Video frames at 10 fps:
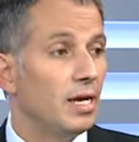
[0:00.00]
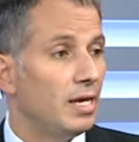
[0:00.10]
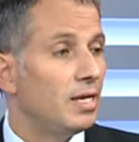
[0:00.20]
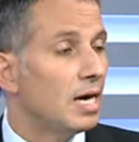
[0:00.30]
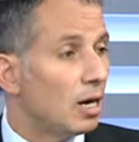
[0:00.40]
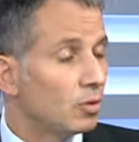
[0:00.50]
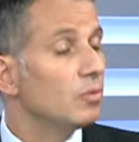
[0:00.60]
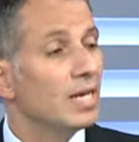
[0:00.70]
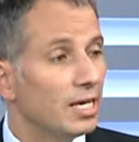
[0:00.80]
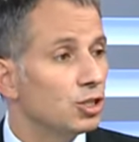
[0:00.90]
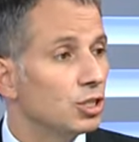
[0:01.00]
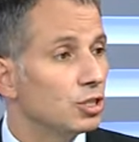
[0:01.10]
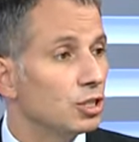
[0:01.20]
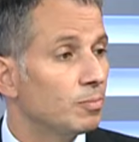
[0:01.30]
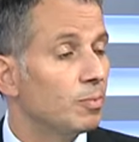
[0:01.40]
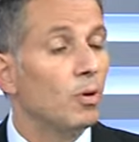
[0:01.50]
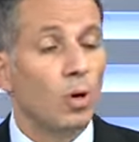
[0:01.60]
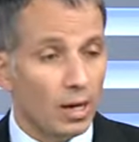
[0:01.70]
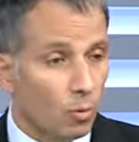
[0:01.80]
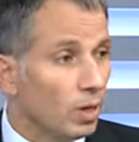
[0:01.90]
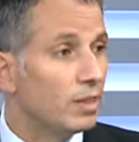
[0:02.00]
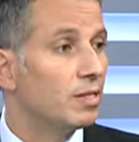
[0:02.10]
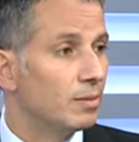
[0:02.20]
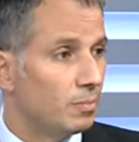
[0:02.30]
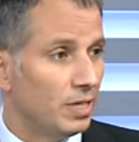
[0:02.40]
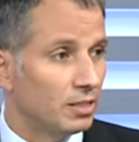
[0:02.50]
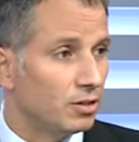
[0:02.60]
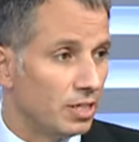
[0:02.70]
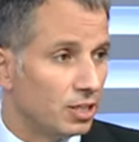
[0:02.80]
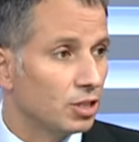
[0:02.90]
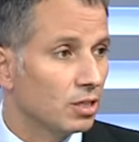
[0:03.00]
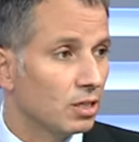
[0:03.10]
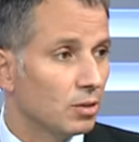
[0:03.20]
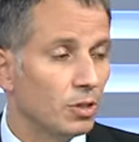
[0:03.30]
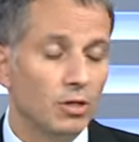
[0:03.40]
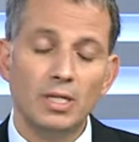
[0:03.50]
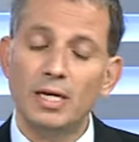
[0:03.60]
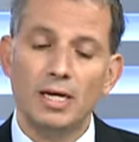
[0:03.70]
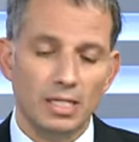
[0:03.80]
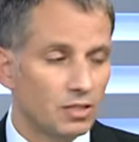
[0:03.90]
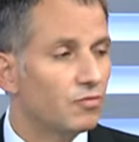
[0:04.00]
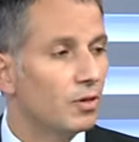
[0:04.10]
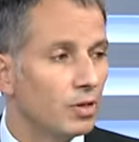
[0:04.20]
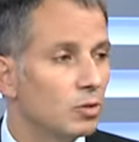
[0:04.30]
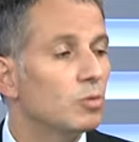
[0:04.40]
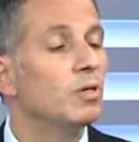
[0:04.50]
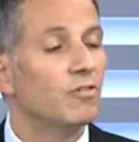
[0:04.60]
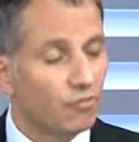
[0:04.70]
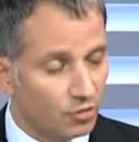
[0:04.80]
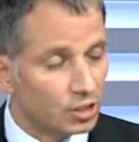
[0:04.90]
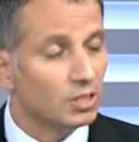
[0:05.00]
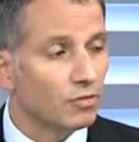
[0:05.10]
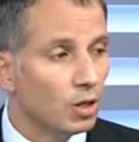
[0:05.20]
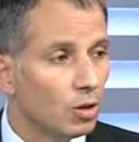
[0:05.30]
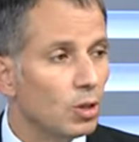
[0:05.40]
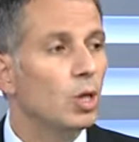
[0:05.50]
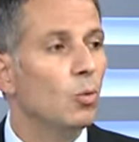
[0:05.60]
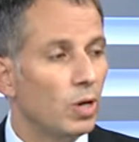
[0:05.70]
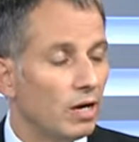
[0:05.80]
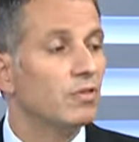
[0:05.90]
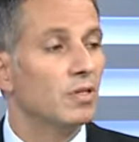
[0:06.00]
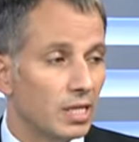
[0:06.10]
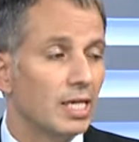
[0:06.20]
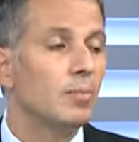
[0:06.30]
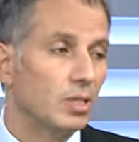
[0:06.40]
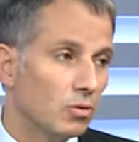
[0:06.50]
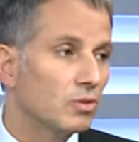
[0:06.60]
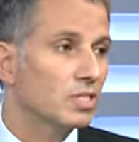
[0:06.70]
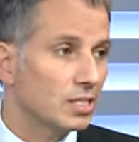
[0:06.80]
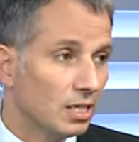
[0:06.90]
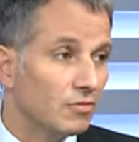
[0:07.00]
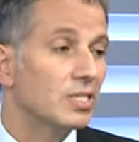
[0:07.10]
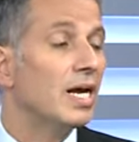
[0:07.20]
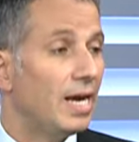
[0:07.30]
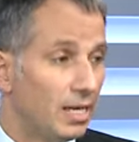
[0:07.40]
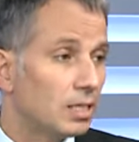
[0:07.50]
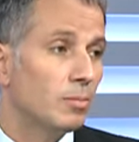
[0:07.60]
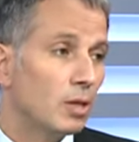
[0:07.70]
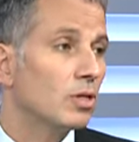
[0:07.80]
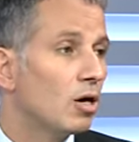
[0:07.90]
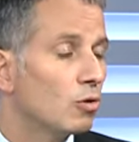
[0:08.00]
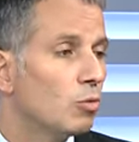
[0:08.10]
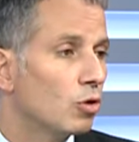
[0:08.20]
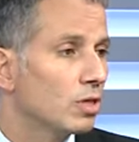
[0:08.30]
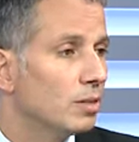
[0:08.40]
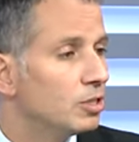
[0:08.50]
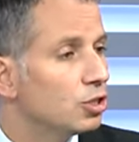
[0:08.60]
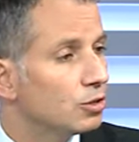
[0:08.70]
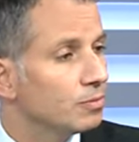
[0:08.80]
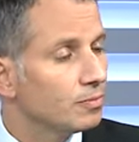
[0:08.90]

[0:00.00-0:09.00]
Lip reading: in our relationship with the international community, it's very good. But first of all, we have to think about ourselves and about our moral image.